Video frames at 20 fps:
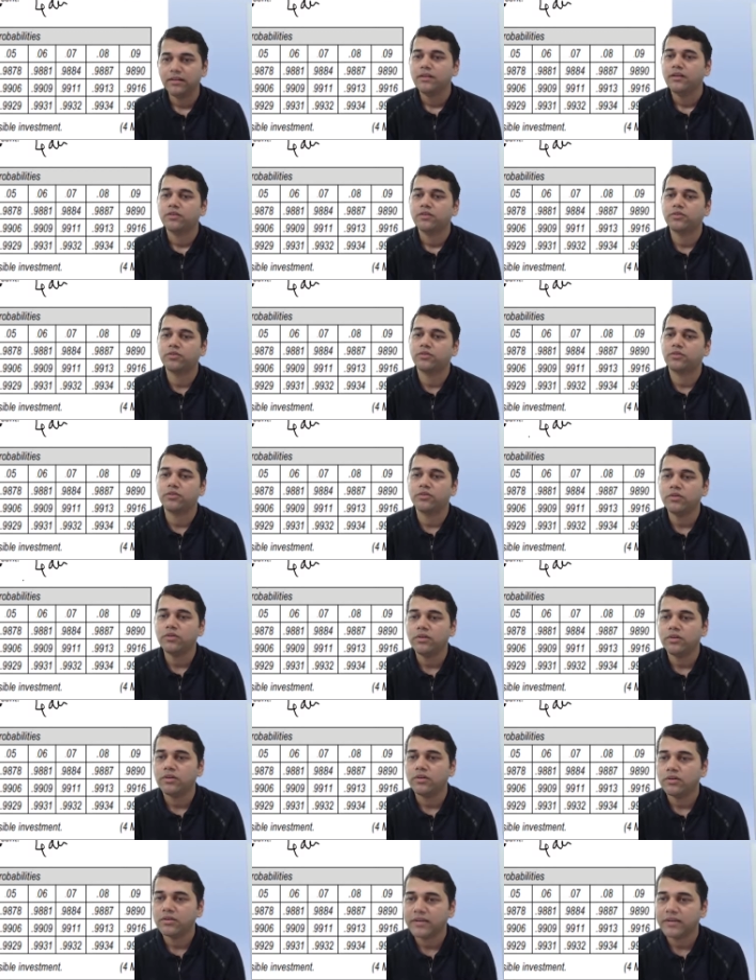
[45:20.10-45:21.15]
so
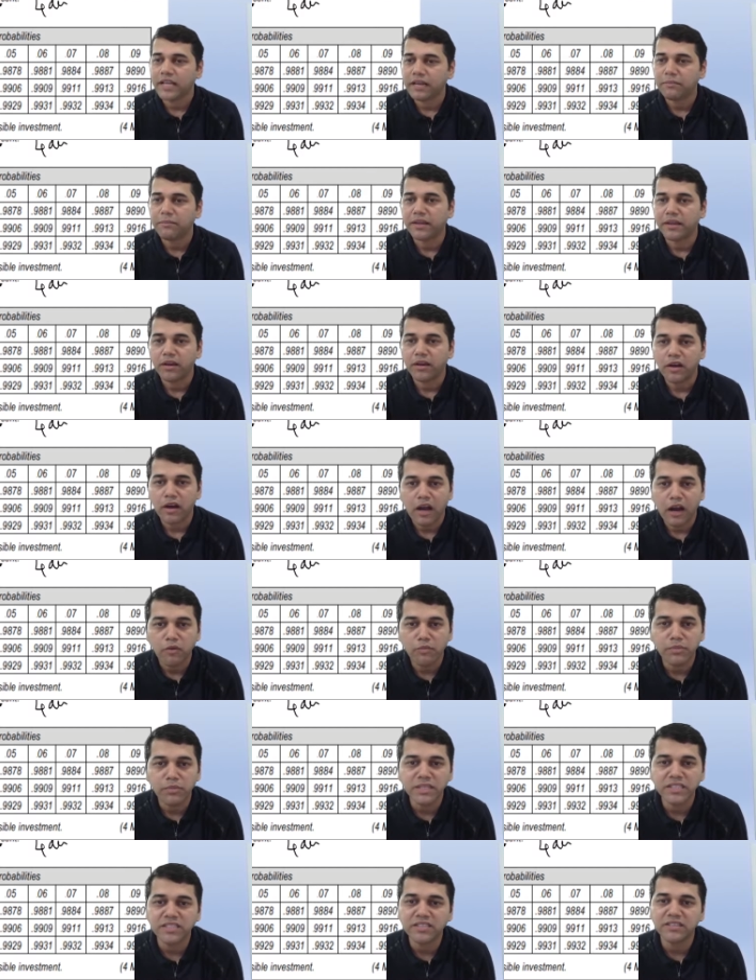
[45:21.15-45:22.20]
tell me how
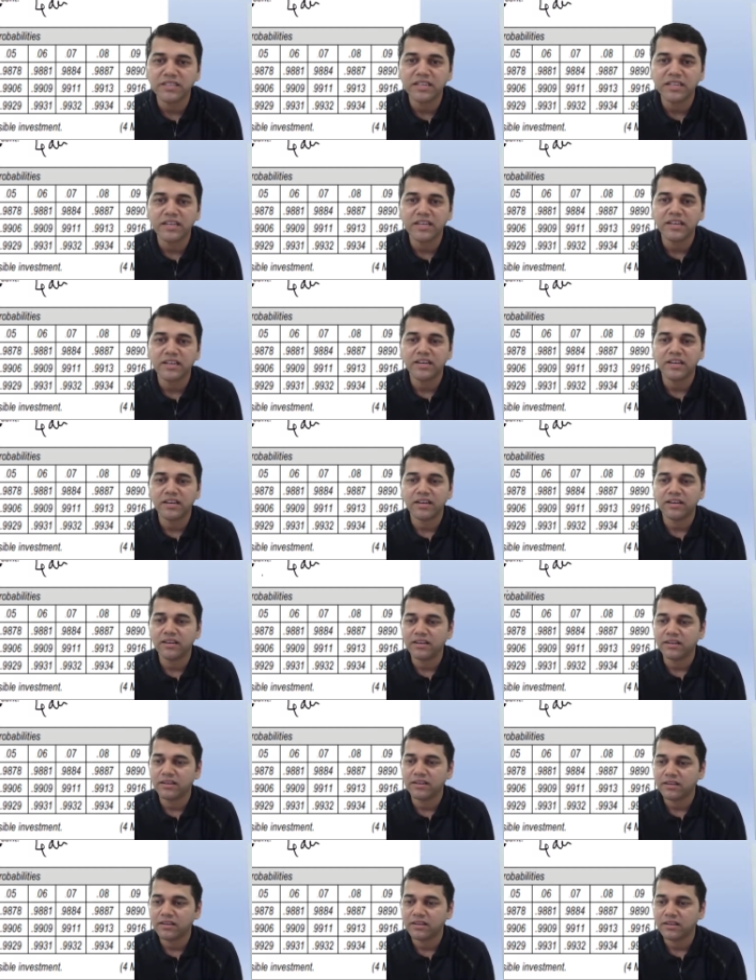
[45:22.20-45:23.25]
much
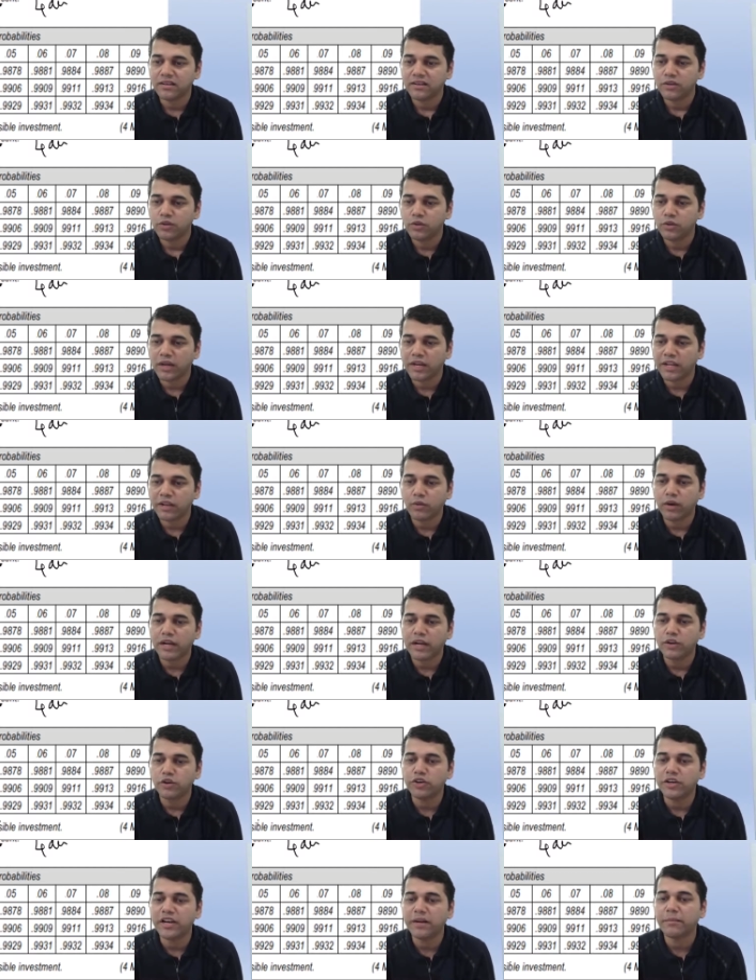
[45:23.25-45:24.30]
you are required to
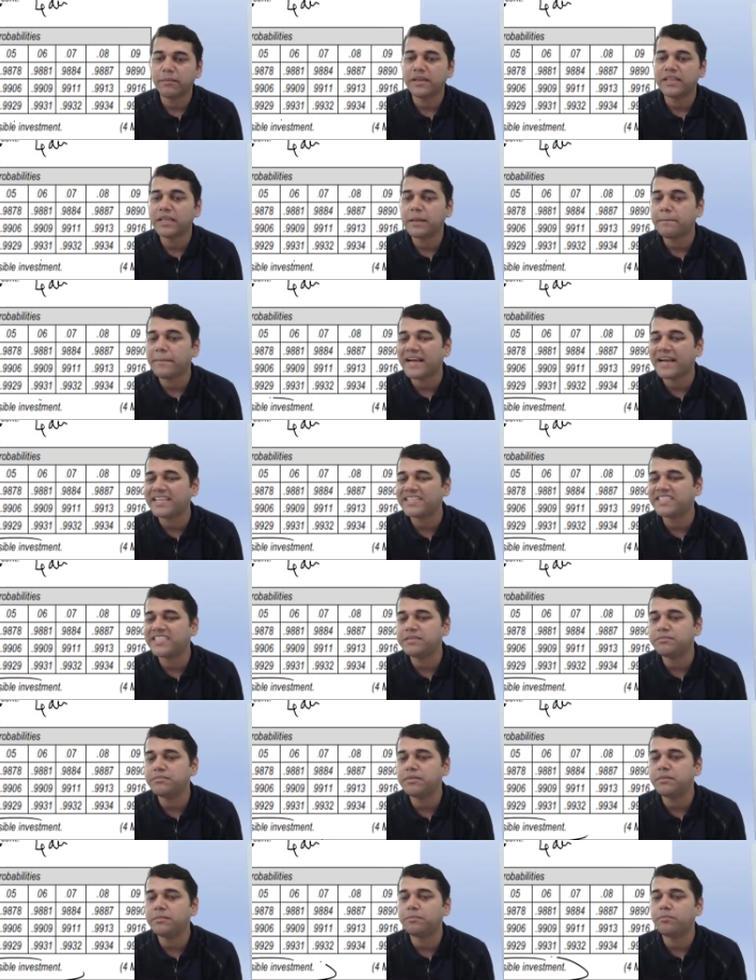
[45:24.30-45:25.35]
determine the
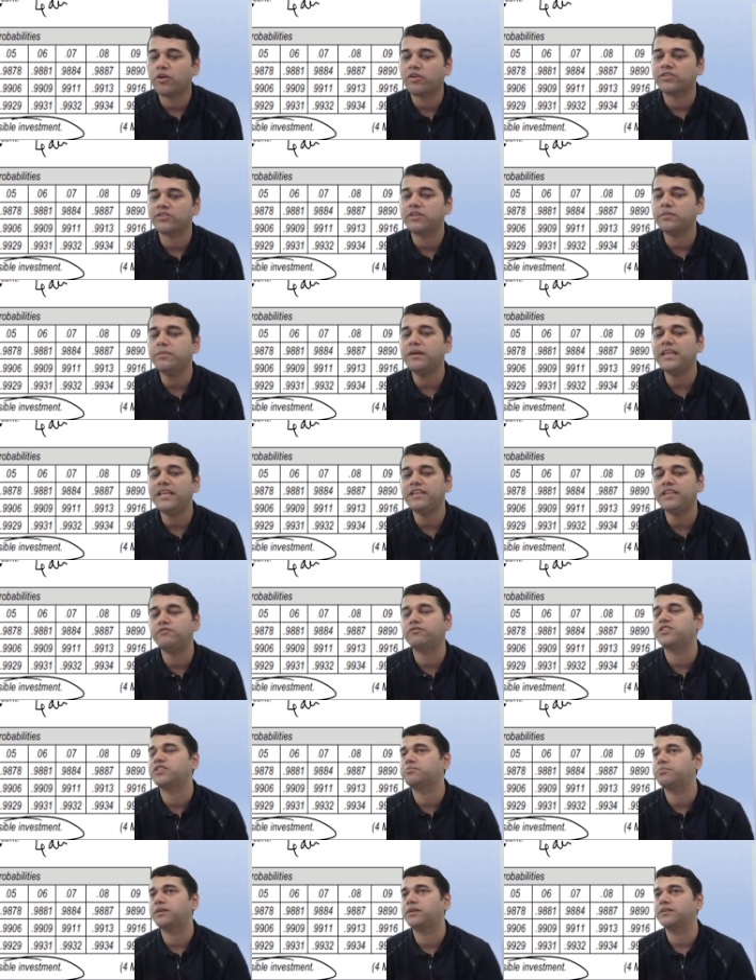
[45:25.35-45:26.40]
maximum possible
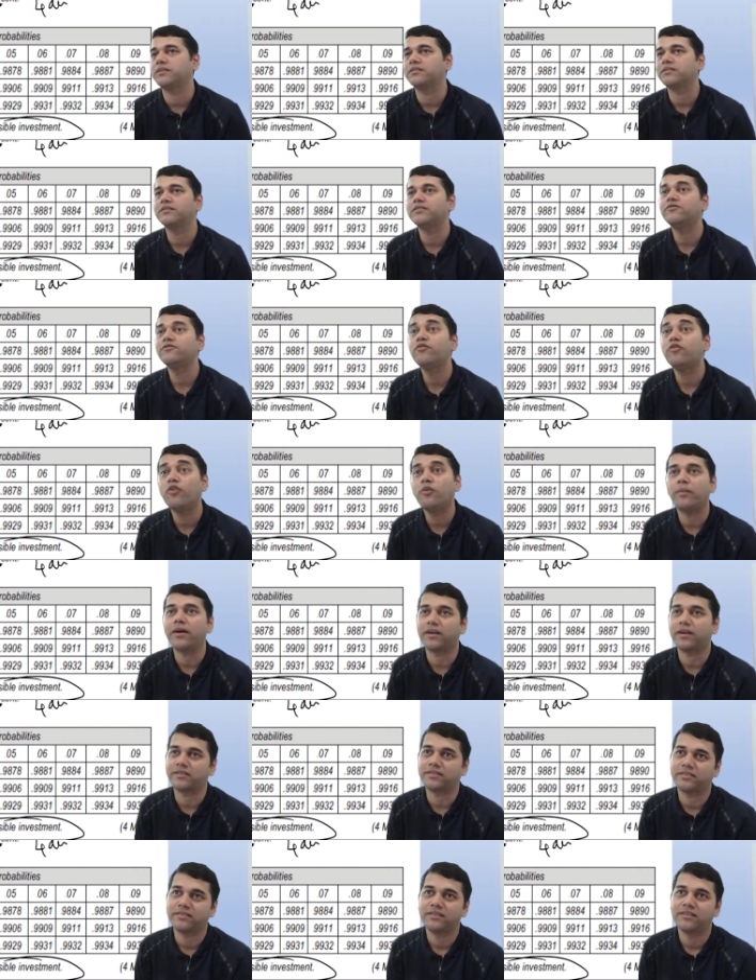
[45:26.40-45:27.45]
investment 4
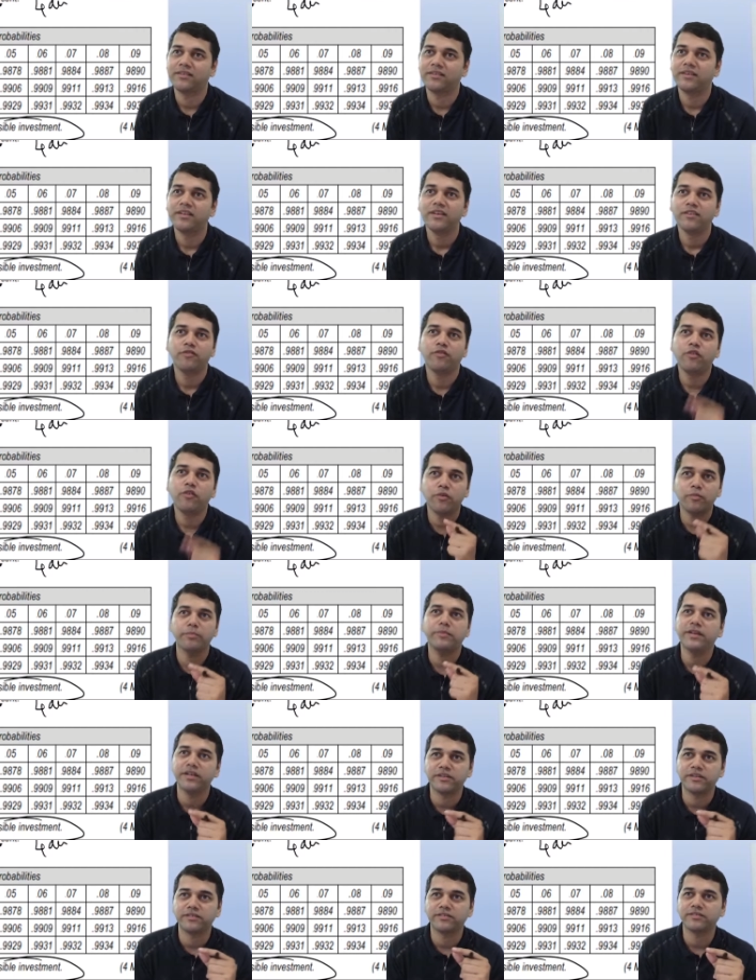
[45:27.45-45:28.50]
marks 4
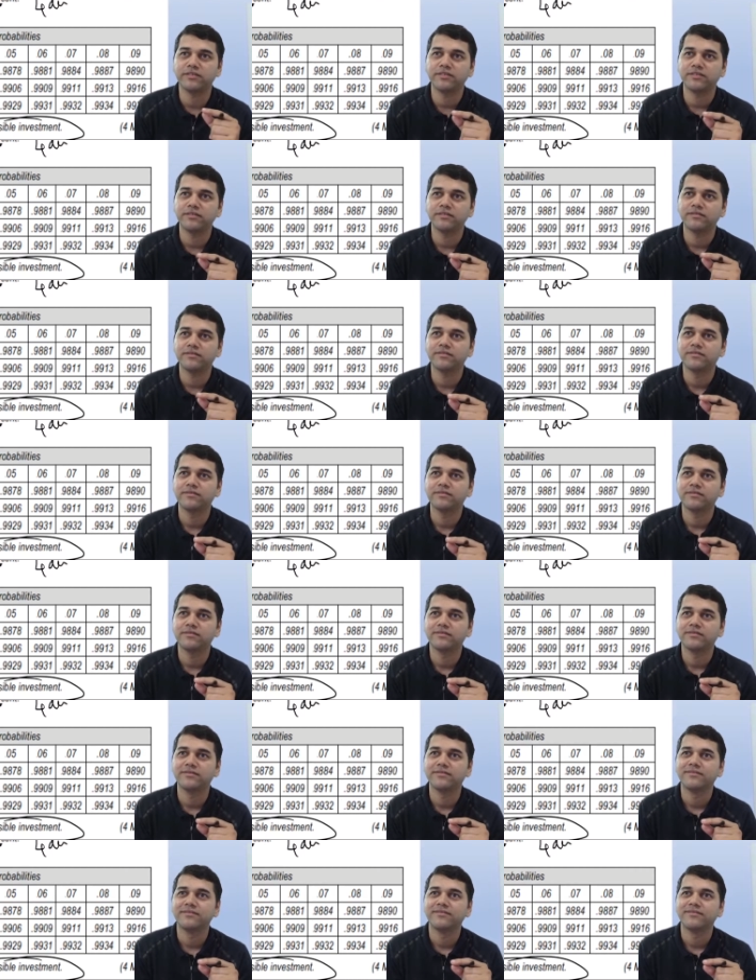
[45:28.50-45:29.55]
minutes
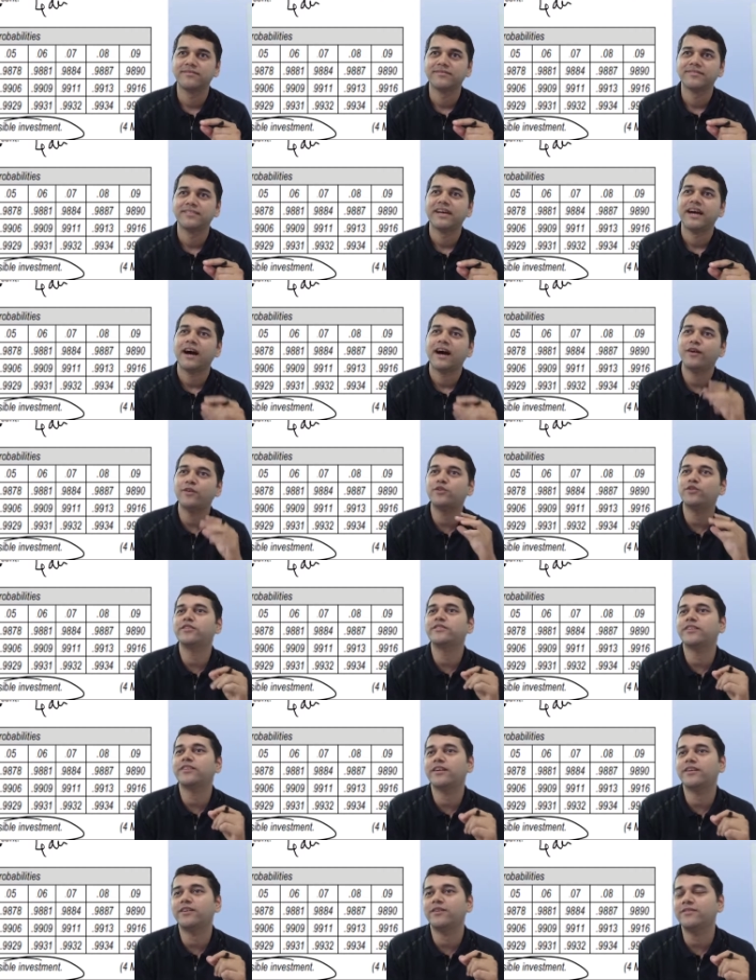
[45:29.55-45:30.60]
how to
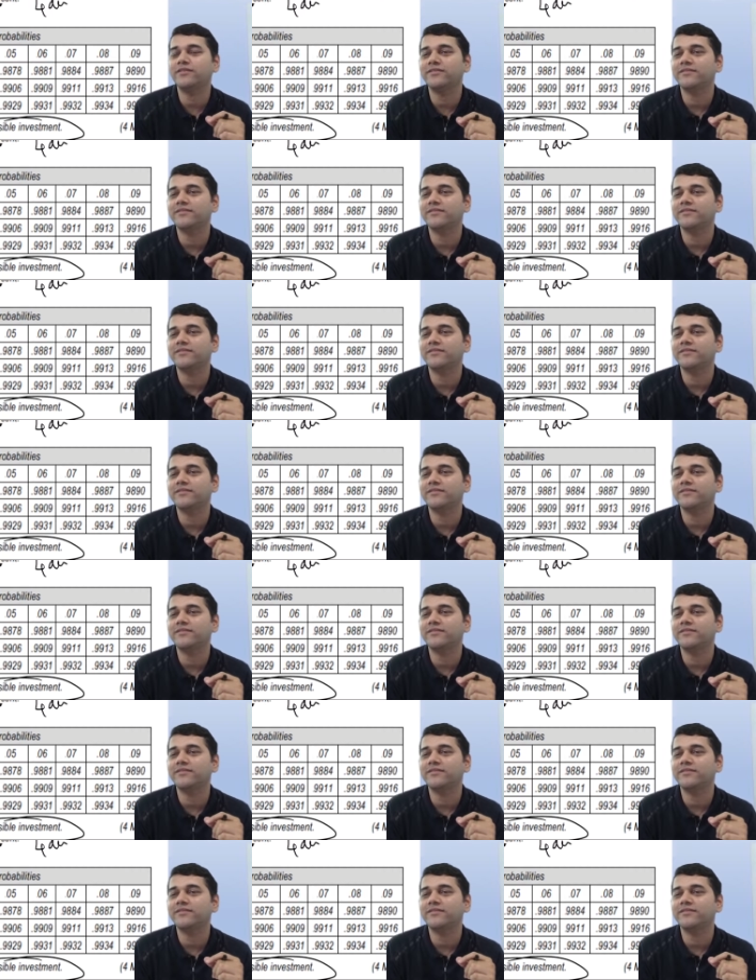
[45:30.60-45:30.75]
decide now